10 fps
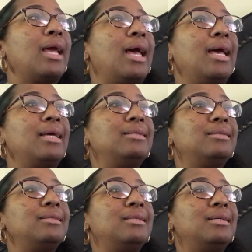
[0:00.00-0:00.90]
And
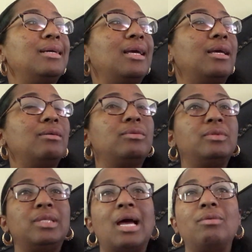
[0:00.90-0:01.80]

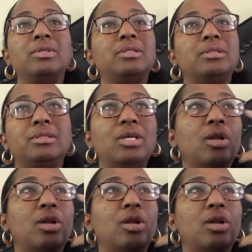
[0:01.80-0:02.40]
that was,